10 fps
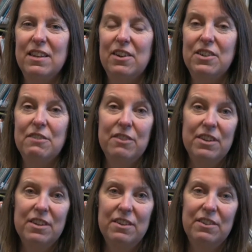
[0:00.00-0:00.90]
are
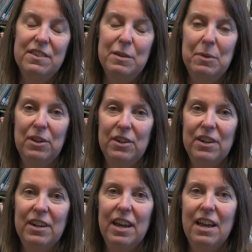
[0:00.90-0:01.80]
different or similar
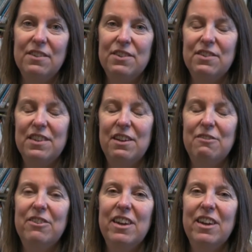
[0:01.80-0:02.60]
as yourself.